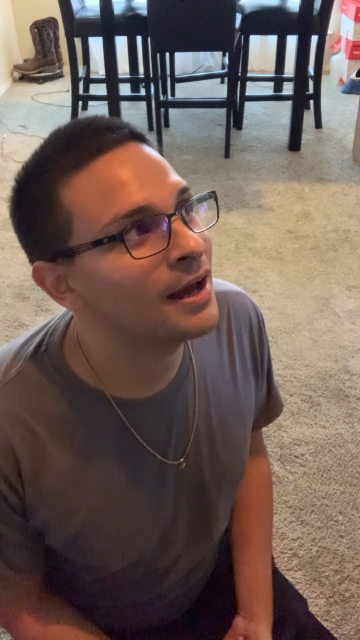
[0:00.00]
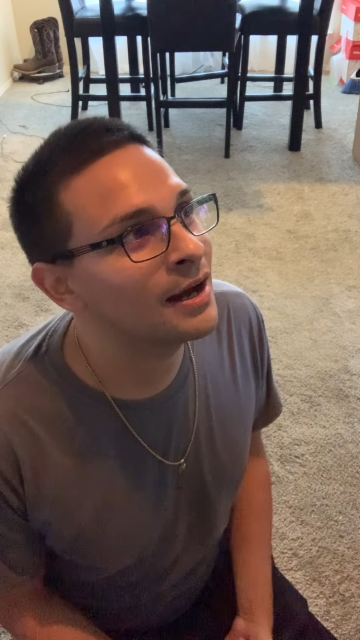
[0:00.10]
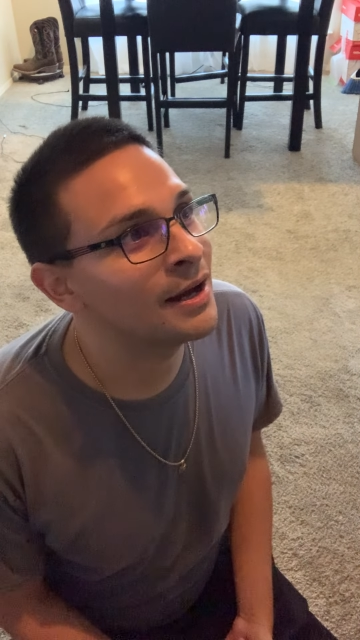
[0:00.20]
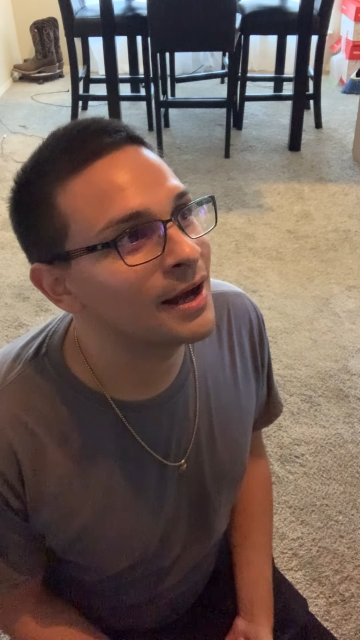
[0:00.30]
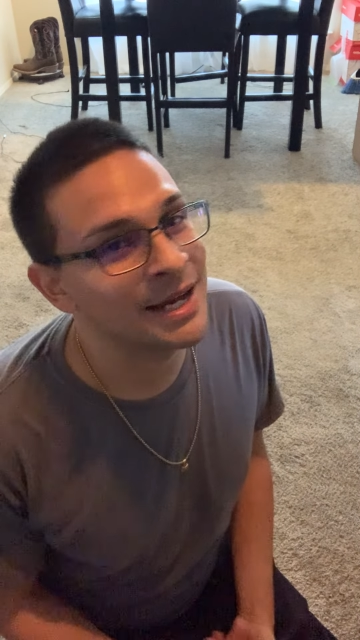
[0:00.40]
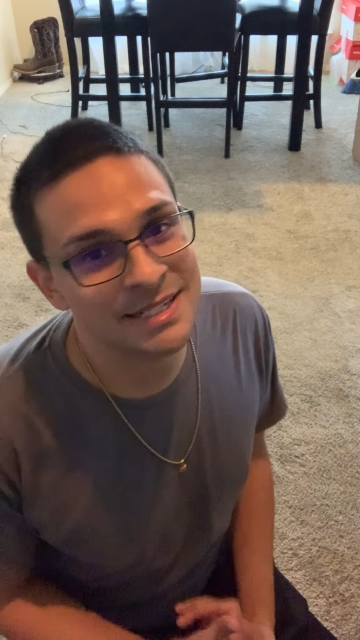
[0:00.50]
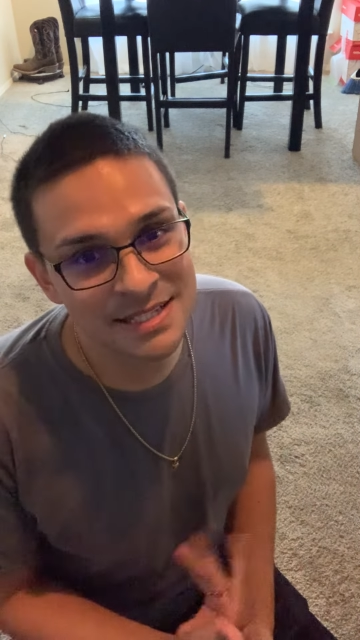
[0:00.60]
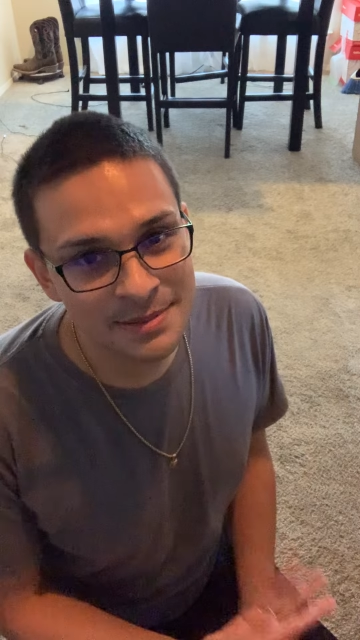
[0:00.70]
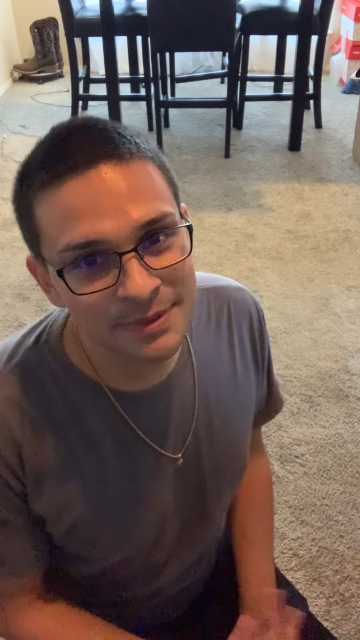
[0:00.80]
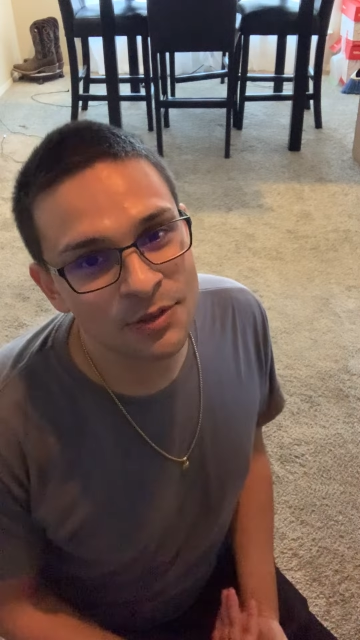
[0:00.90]
I did
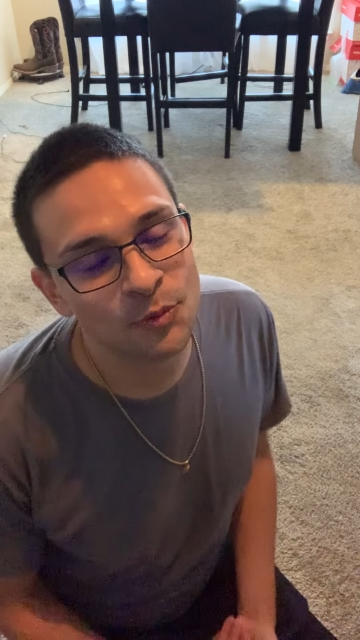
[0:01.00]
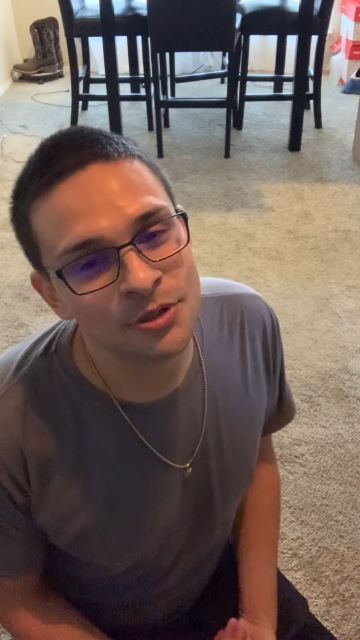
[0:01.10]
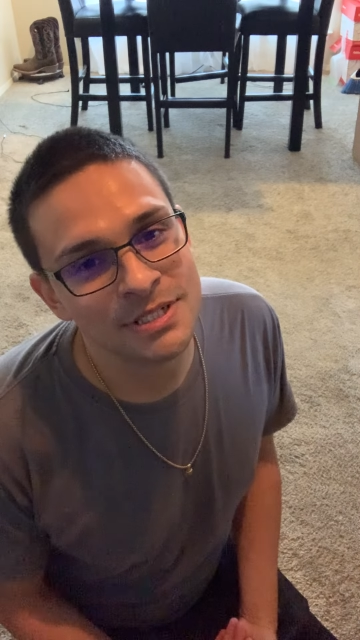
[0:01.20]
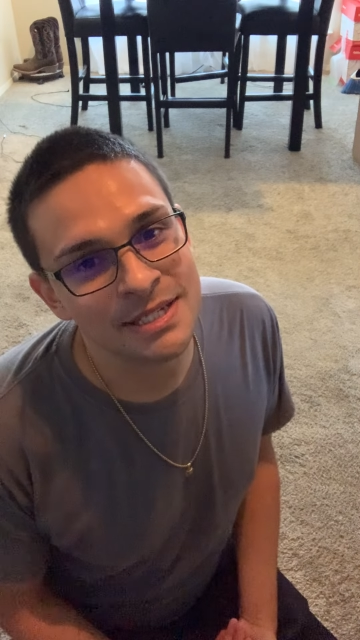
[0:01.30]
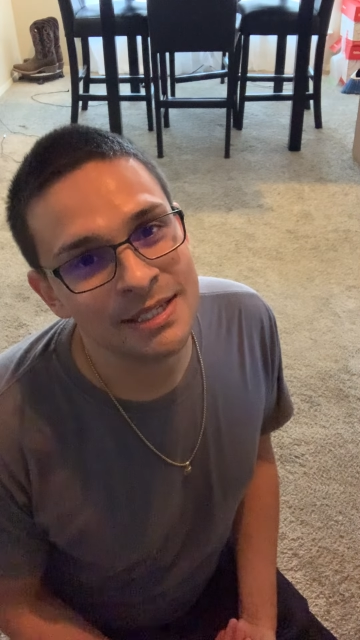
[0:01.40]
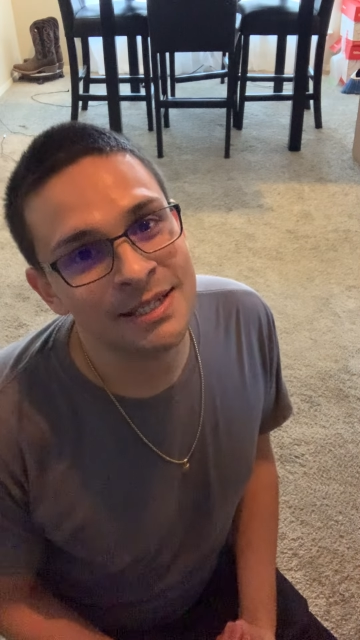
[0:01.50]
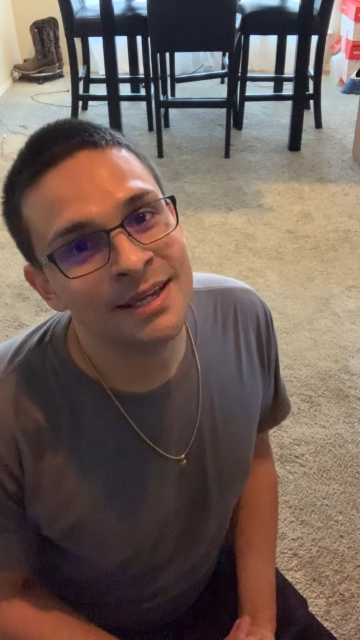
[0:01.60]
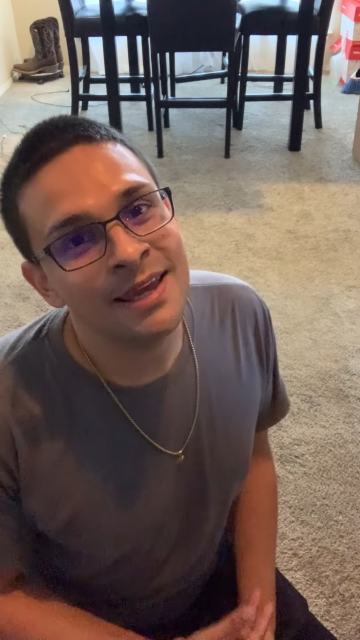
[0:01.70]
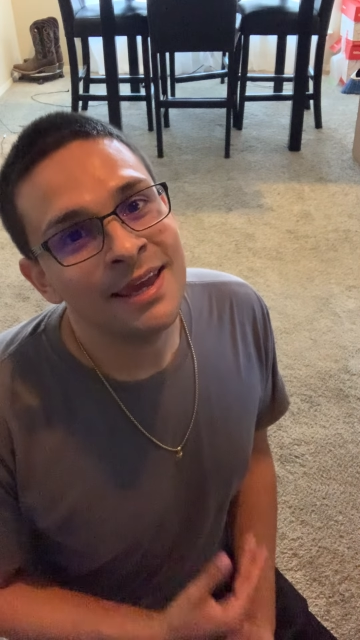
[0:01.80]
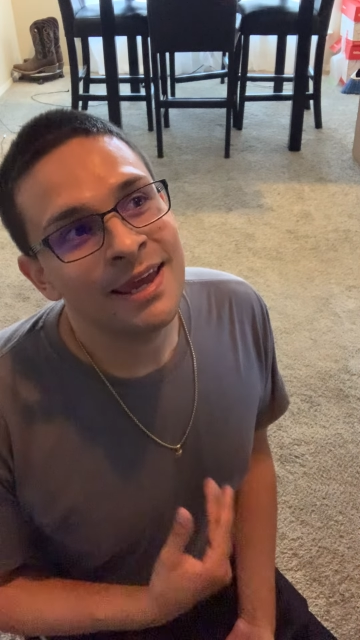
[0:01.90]
submit the warranty,
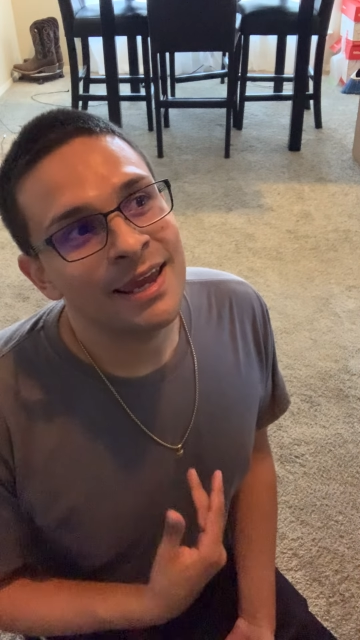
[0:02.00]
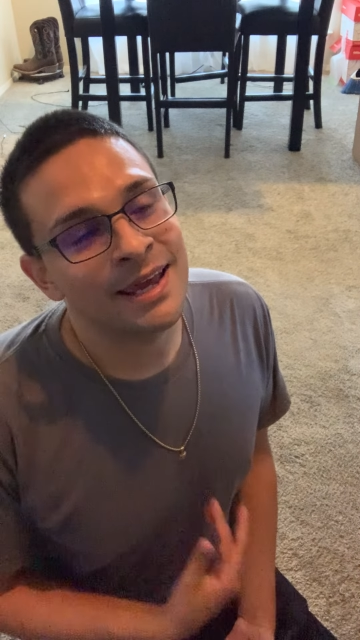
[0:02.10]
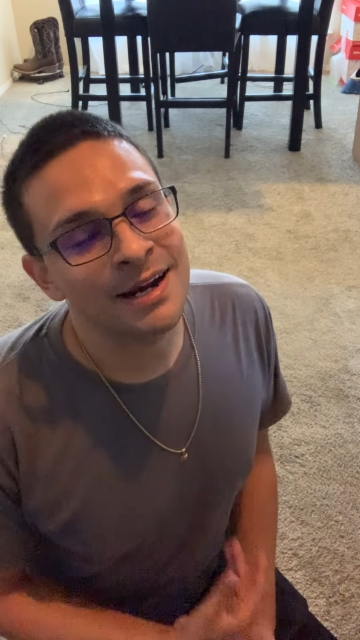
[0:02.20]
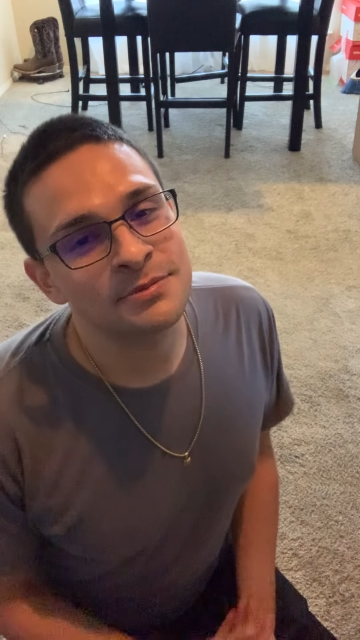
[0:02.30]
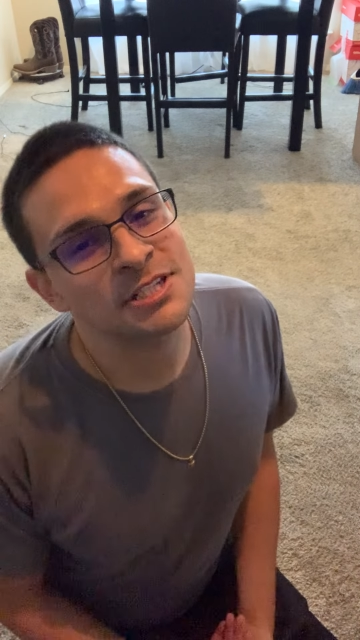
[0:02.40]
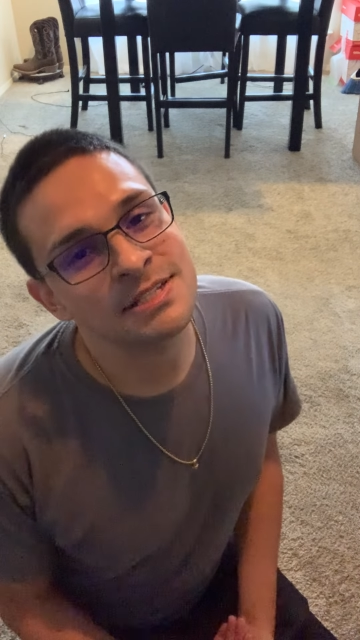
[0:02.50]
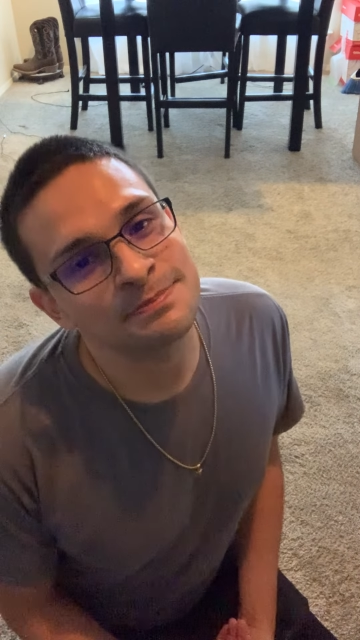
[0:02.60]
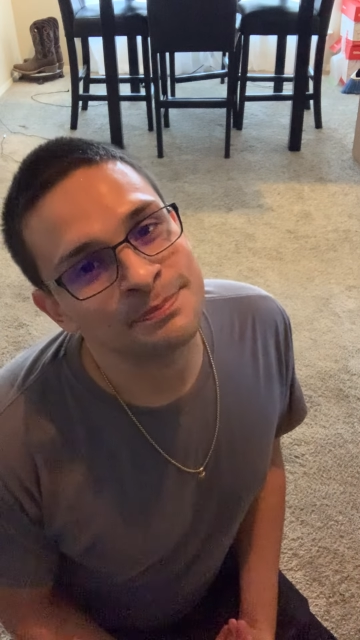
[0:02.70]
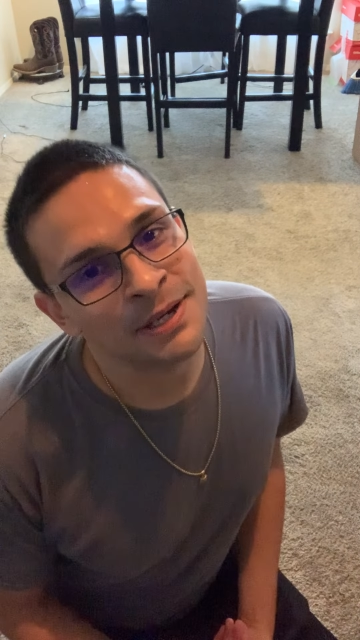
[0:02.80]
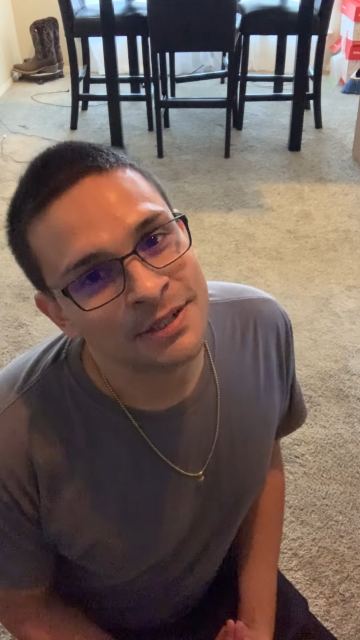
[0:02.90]
and I was just
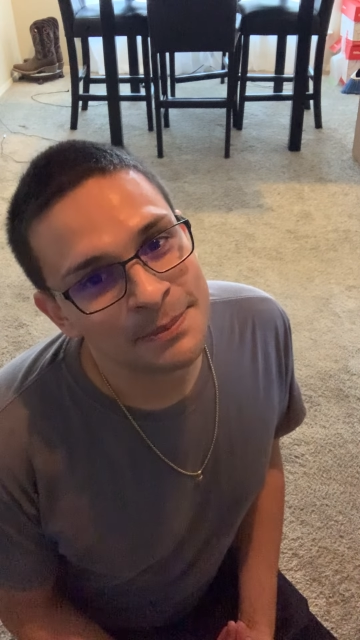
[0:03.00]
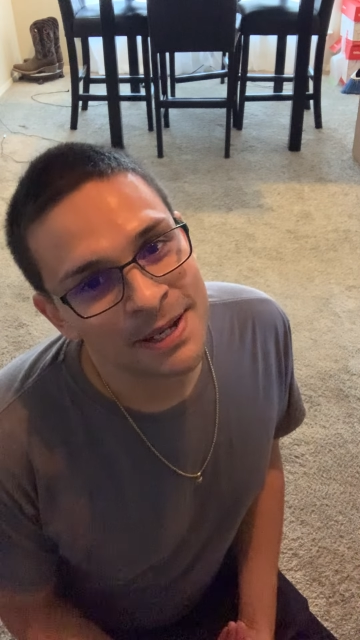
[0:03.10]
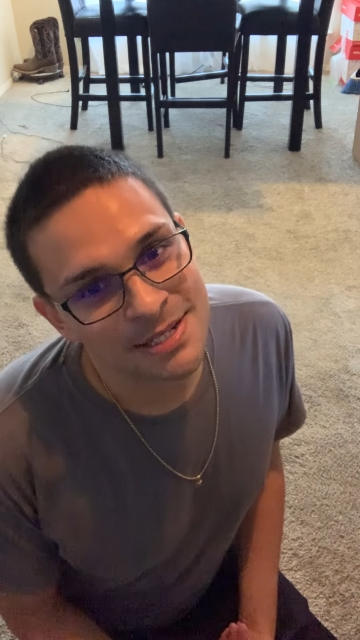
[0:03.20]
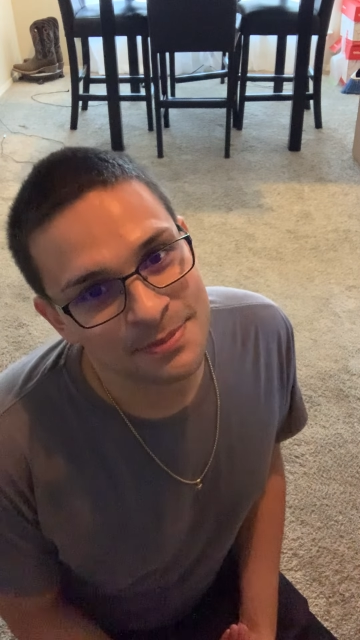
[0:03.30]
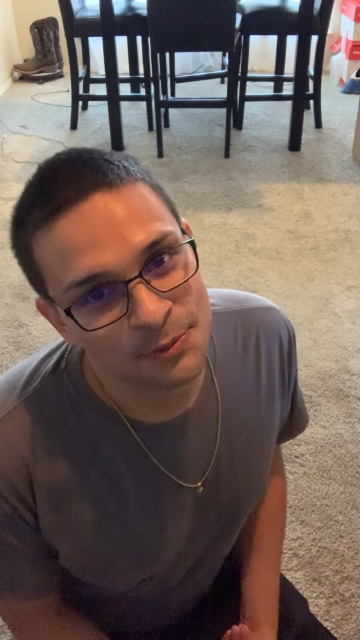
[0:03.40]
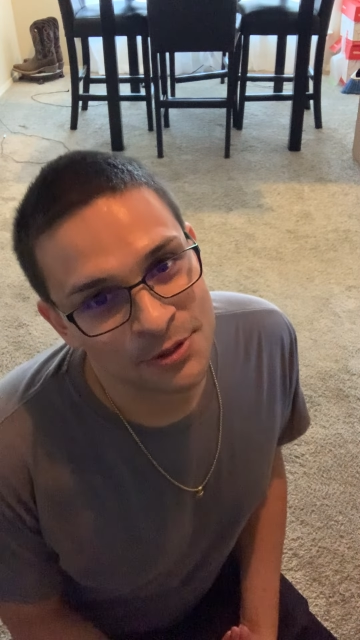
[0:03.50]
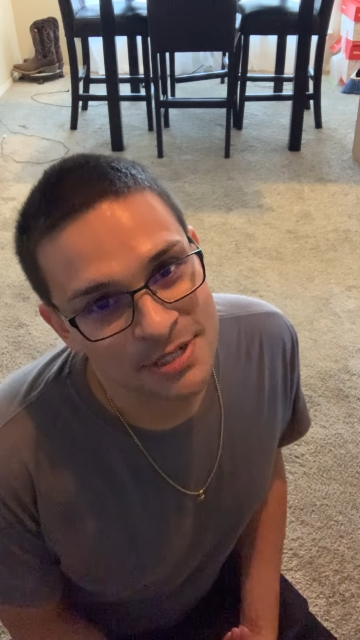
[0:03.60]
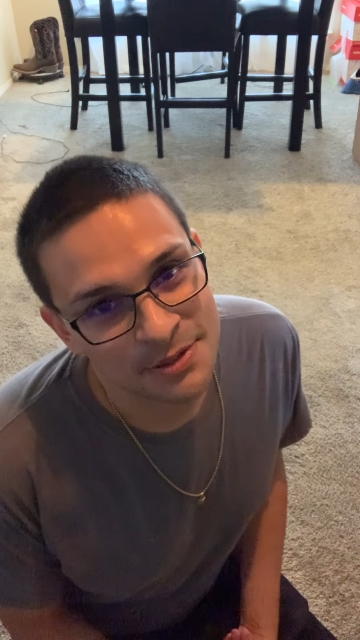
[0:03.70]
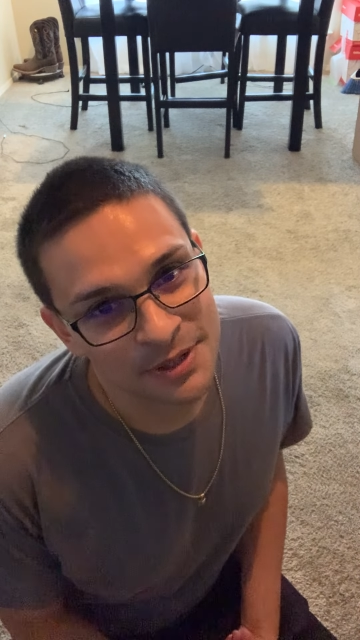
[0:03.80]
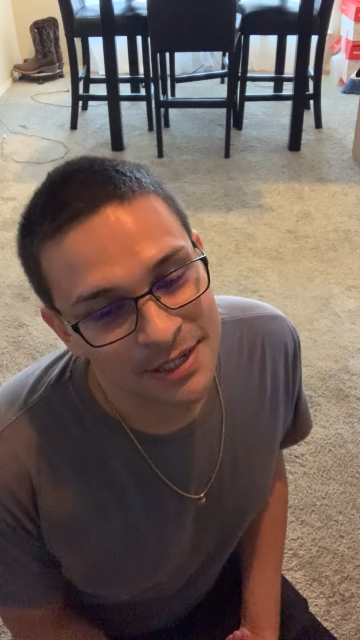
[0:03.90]
barely past my
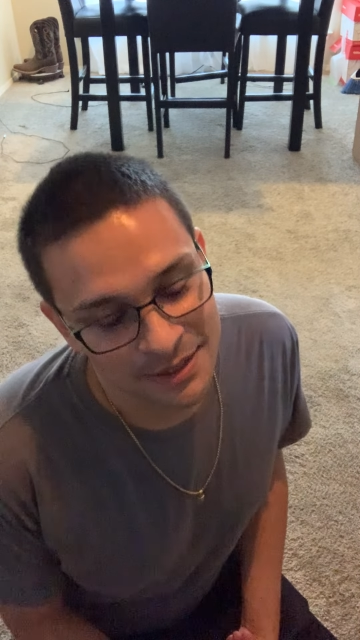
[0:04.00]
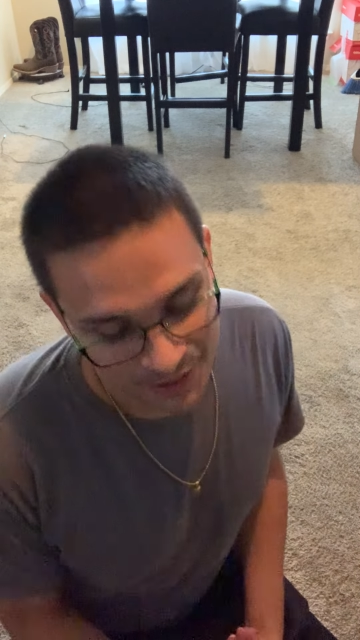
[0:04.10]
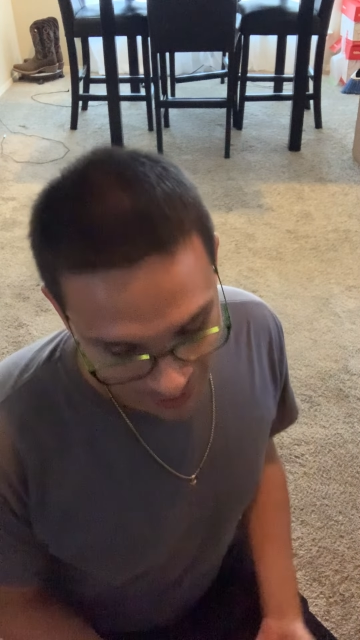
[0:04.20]
warranty, right?